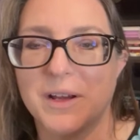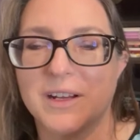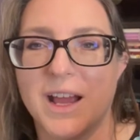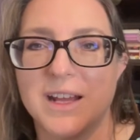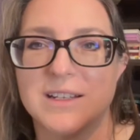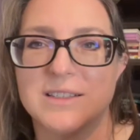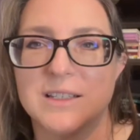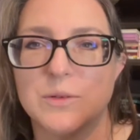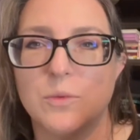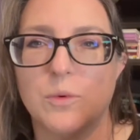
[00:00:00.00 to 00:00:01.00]
and I had to
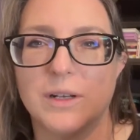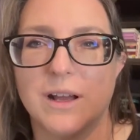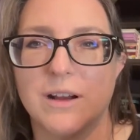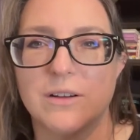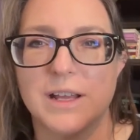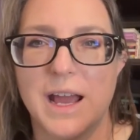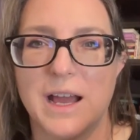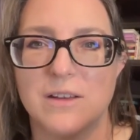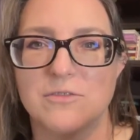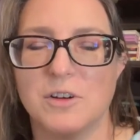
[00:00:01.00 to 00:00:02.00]
see what I already
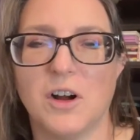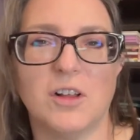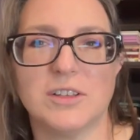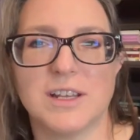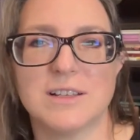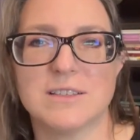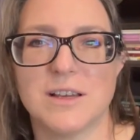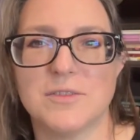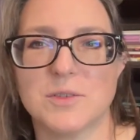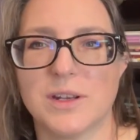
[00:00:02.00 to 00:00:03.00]
had for holiday
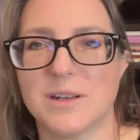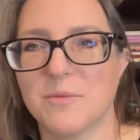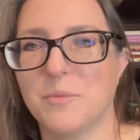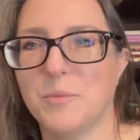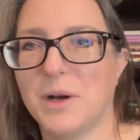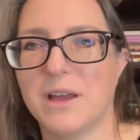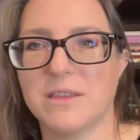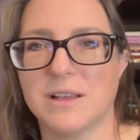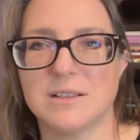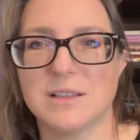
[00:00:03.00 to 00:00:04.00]
stuff, so I didn't buy
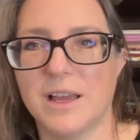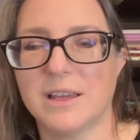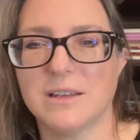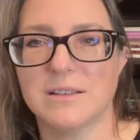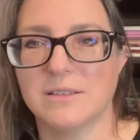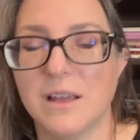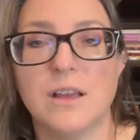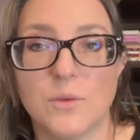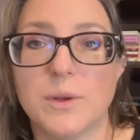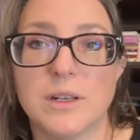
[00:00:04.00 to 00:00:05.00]
things like it.
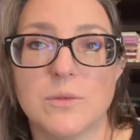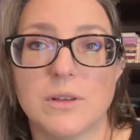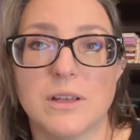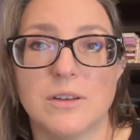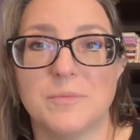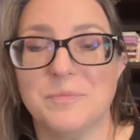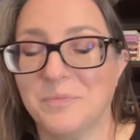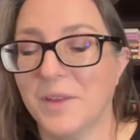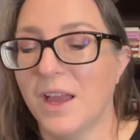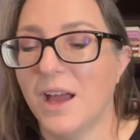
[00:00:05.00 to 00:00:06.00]
We did really good.
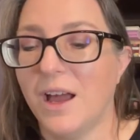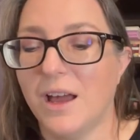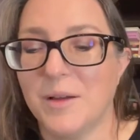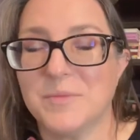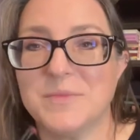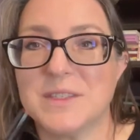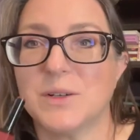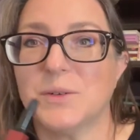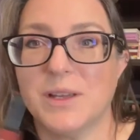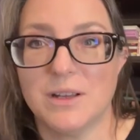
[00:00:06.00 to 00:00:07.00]

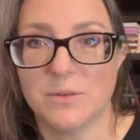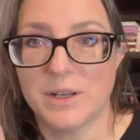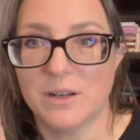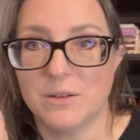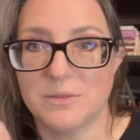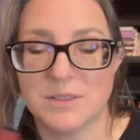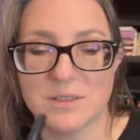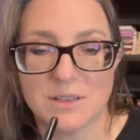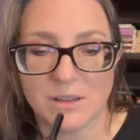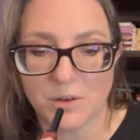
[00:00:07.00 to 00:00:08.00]
So here we go. This
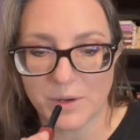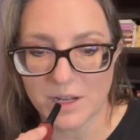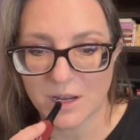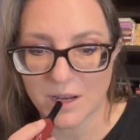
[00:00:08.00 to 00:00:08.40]
is Killer Queen.